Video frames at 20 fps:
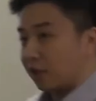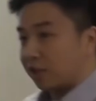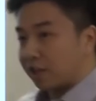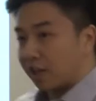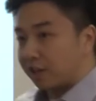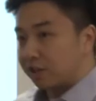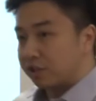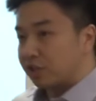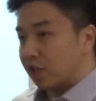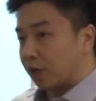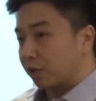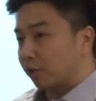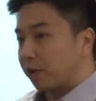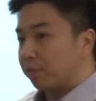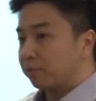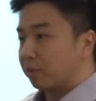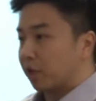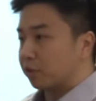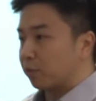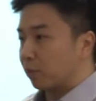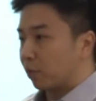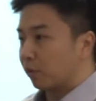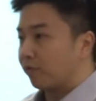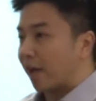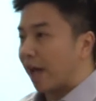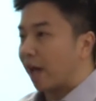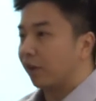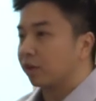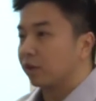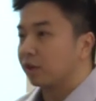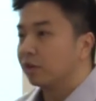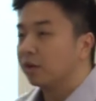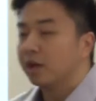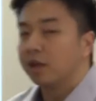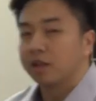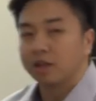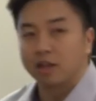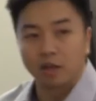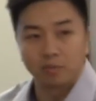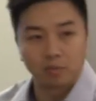they tend to generate much more value
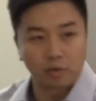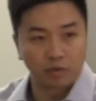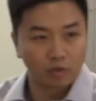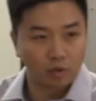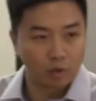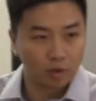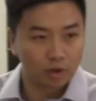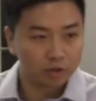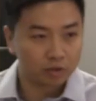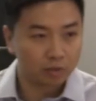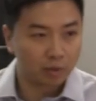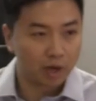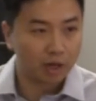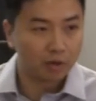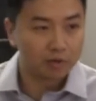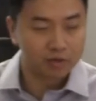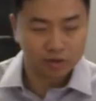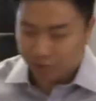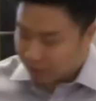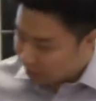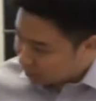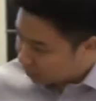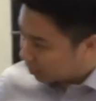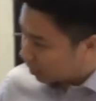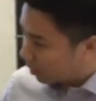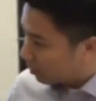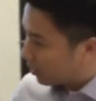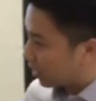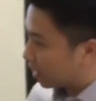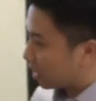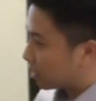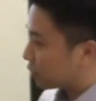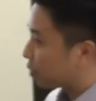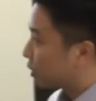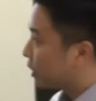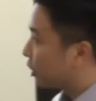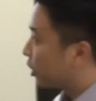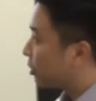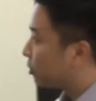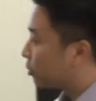than before as well. And so this is something that's
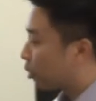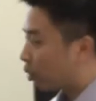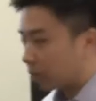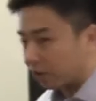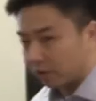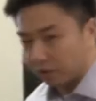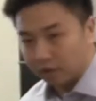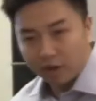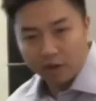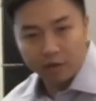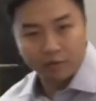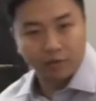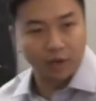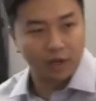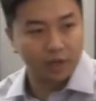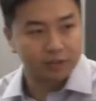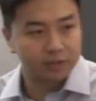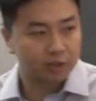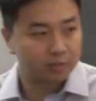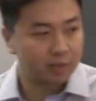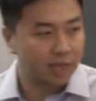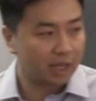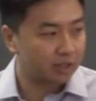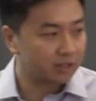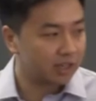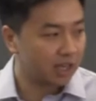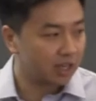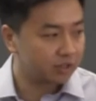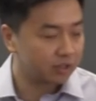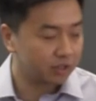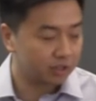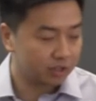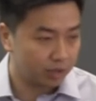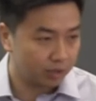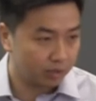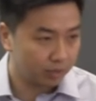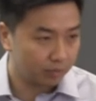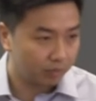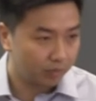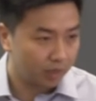really important for us to pay attention
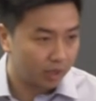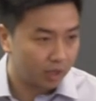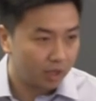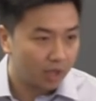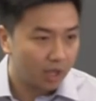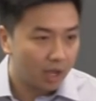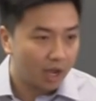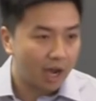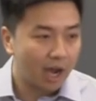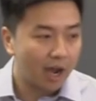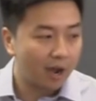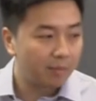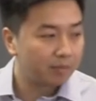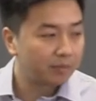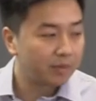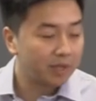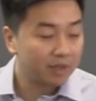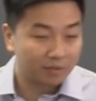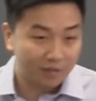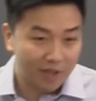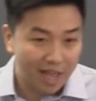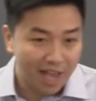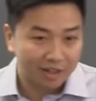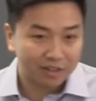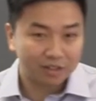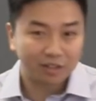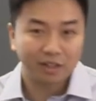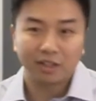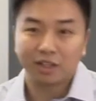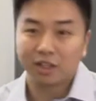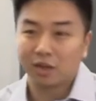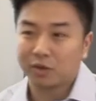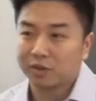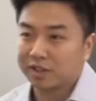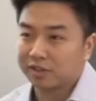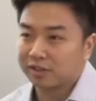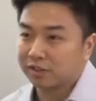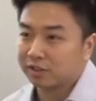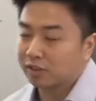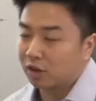to. Um, in fact, you know,
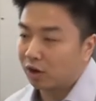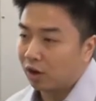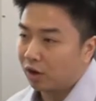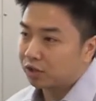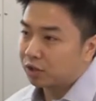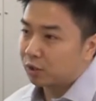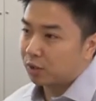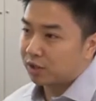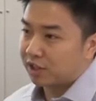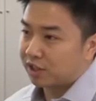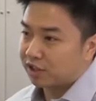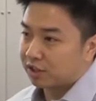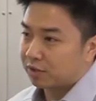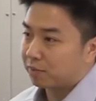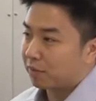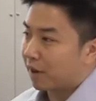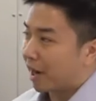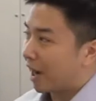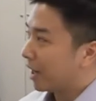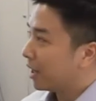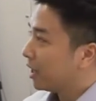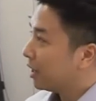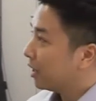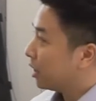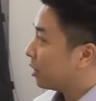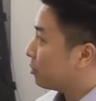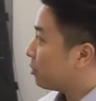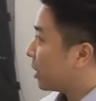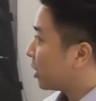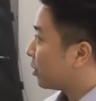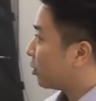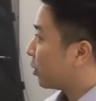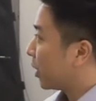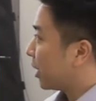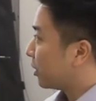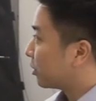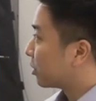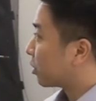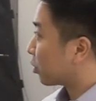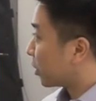this is called to attention by, in many
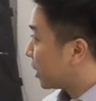ways, the